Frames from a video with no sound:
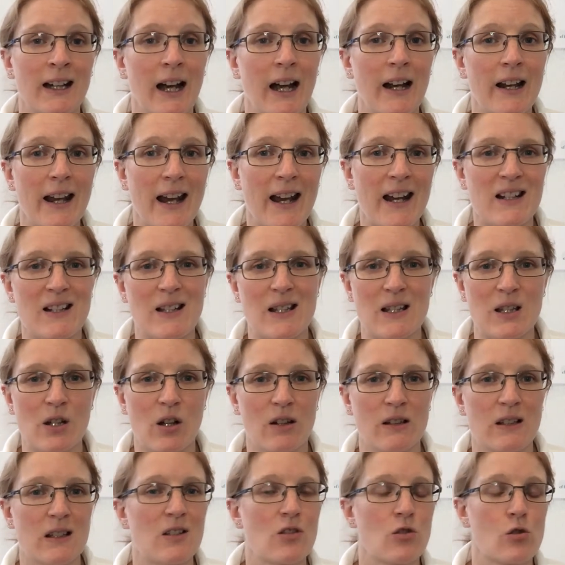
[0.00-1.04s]
And
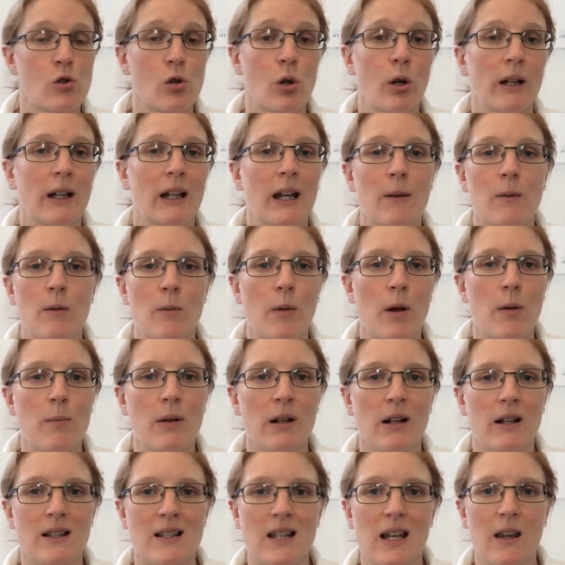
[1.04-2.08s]
exercises to try and keep the
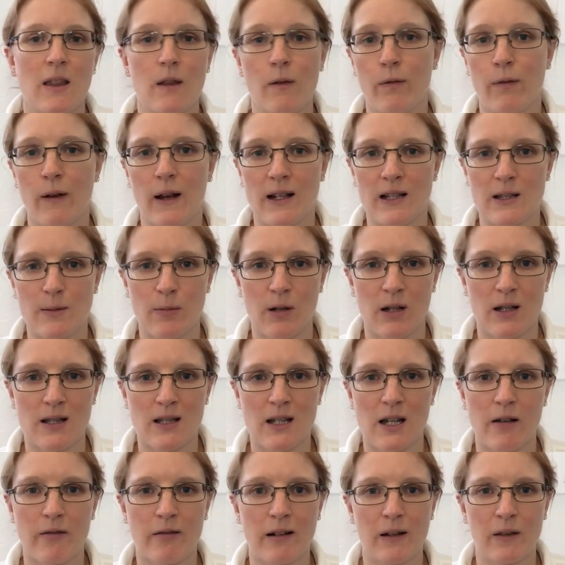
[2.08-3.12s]
mobility and the
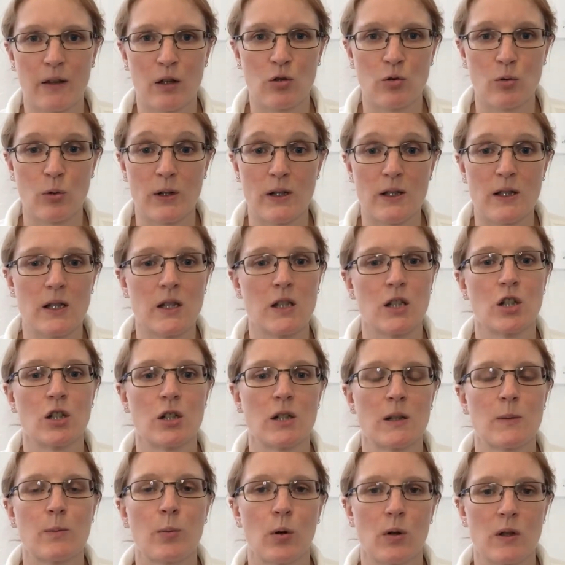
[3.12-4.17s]
flexibility around the joints as good
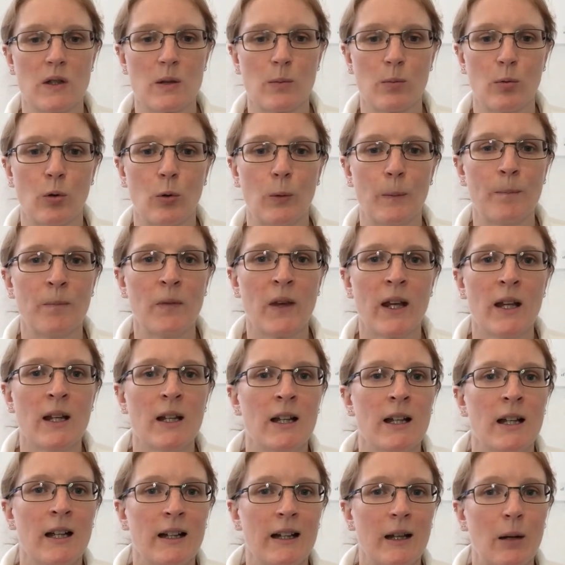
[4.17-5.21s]
as possible.
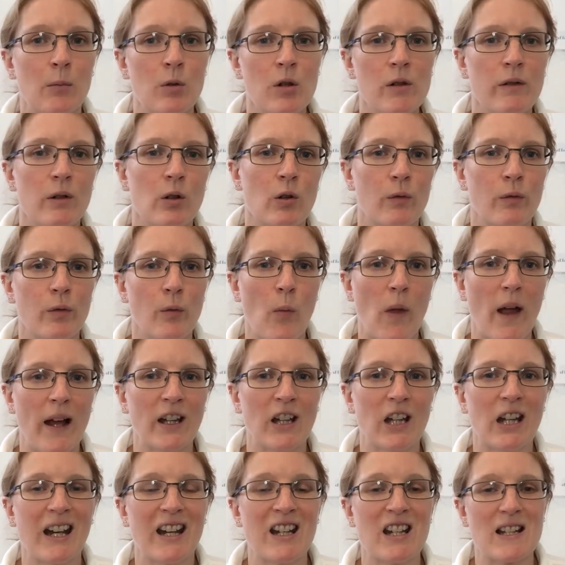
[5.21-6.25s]
Now, moving on from that,
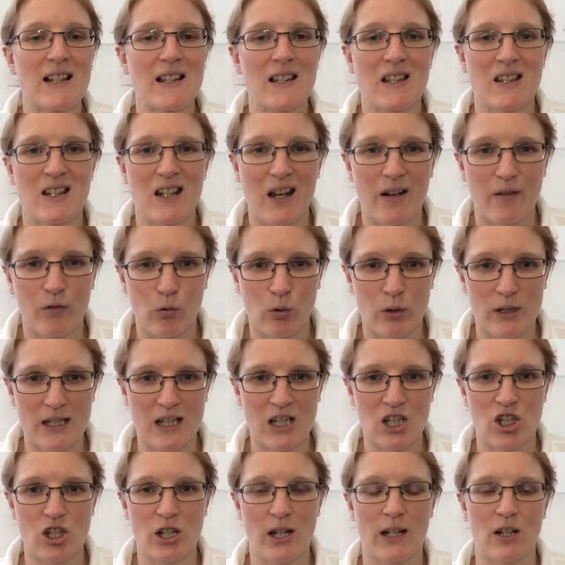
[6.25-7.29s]
you get your steroid
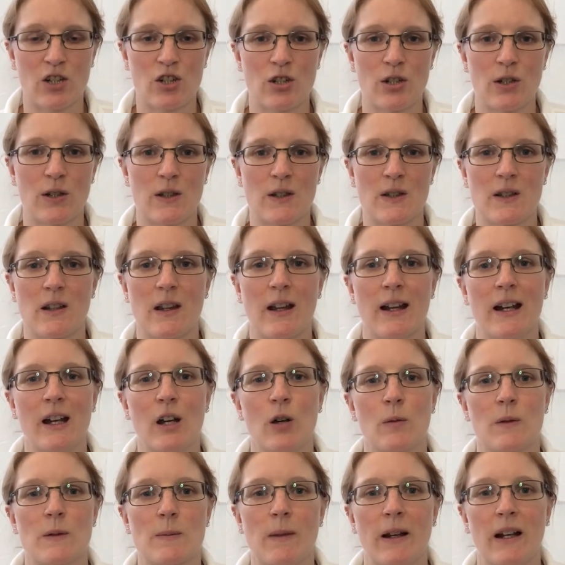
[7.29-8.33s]
injections, so that
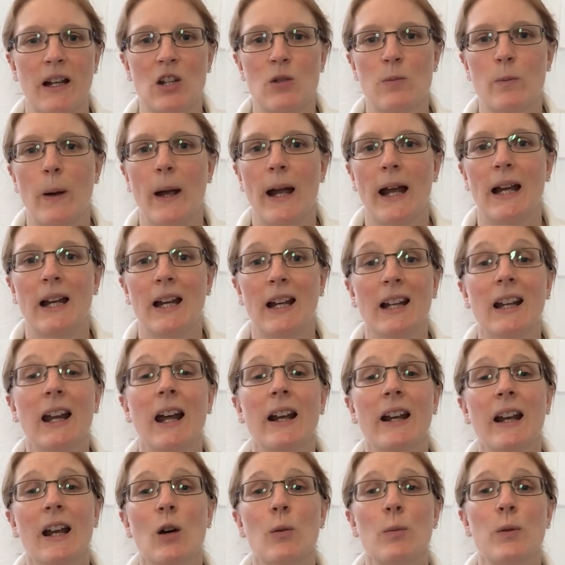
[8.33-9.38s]
helps manage pain and
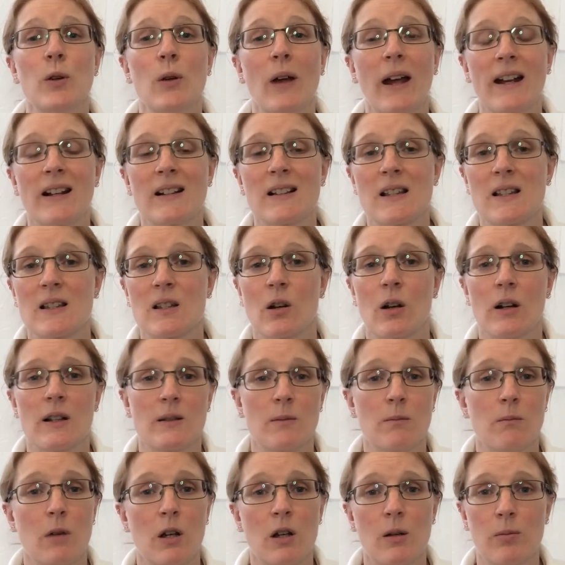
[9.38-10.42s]
can help you exercise
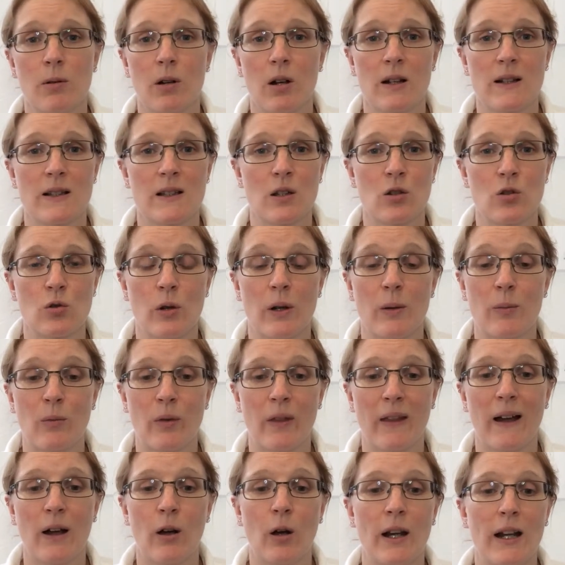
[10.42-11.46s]
and mobilise the joint
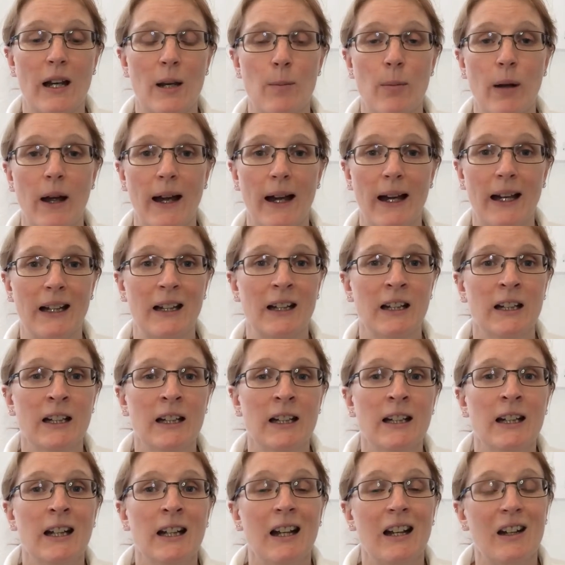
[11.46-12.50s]
without any pain.
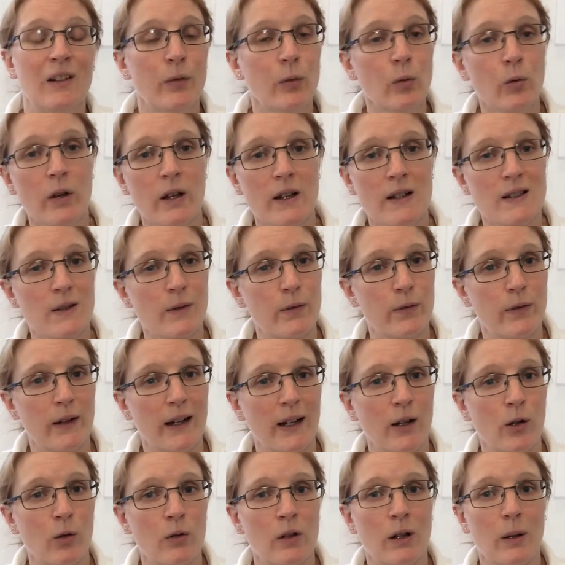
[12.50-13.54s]
And if all those have
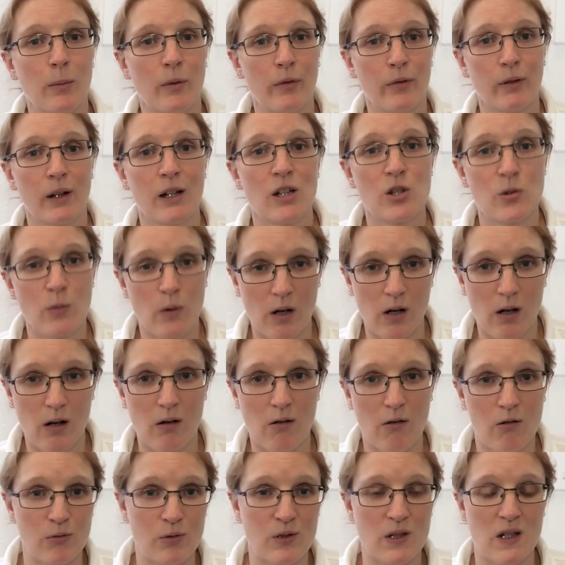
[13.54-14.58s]
failed, I'm afraid you are
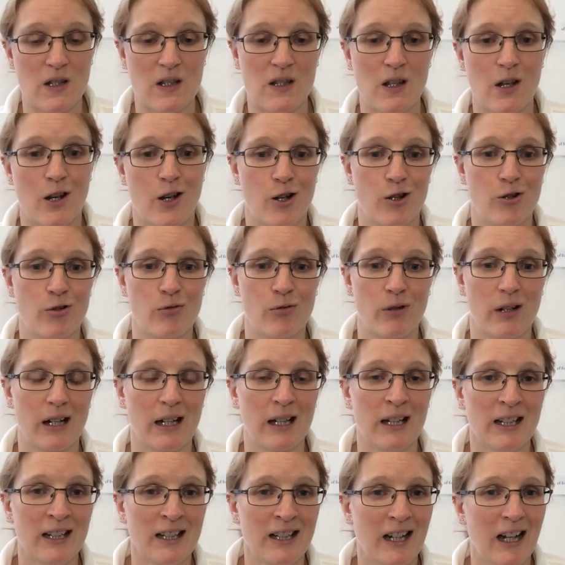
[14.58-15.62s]
on to
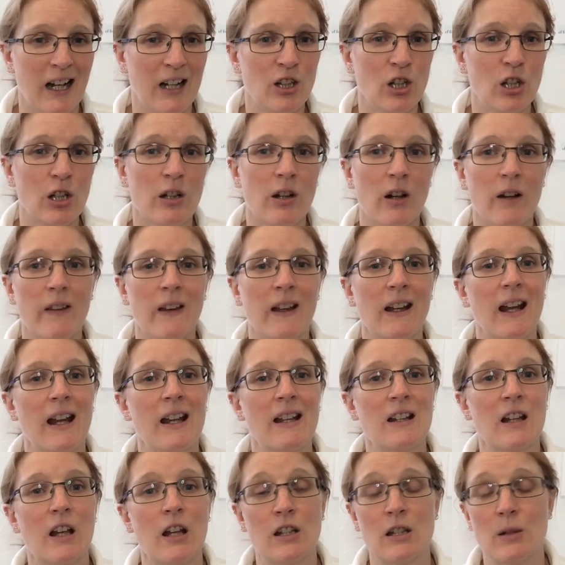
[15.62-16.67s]
surgery, and you can either
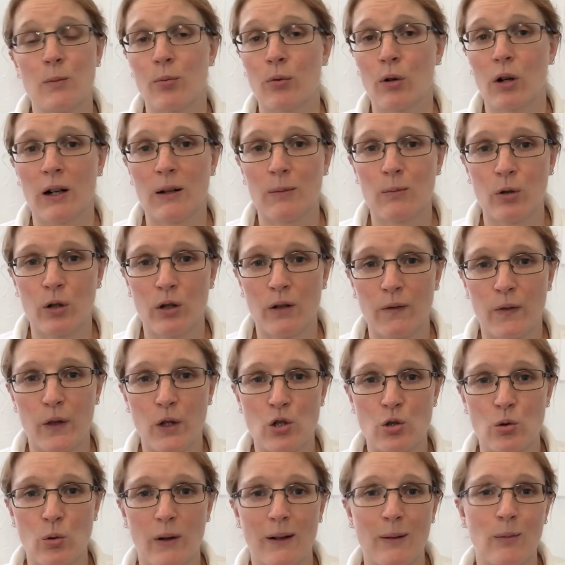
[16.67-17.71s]
get a debridement of the
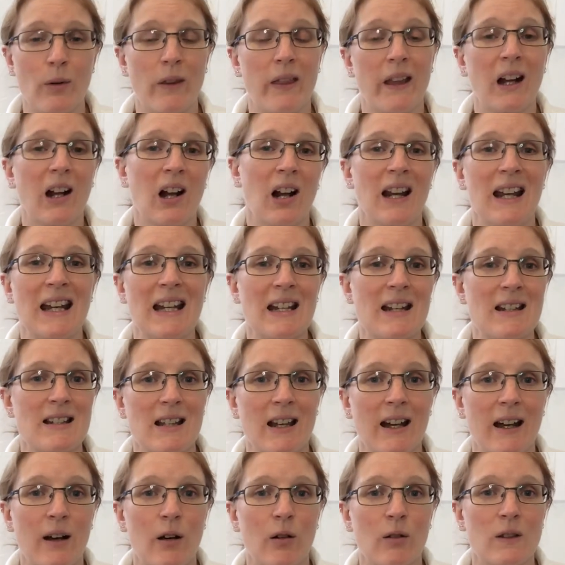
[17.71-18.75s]
joint where they clean it
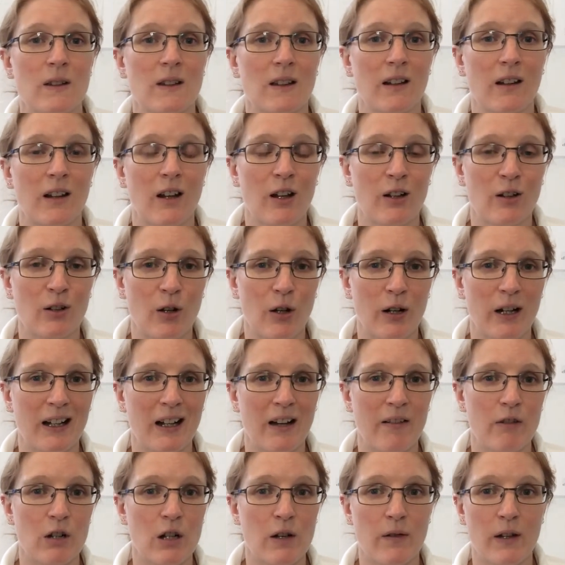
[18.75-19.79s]
out and kind of
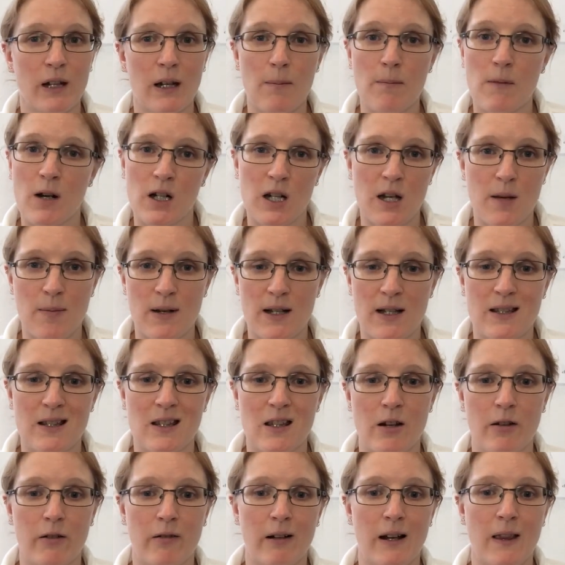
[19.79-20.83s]
get rid of any mucky bits
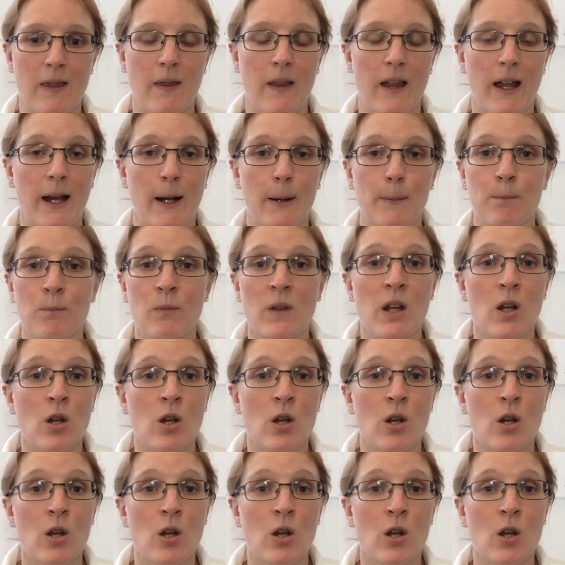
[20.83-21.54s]
that are in there,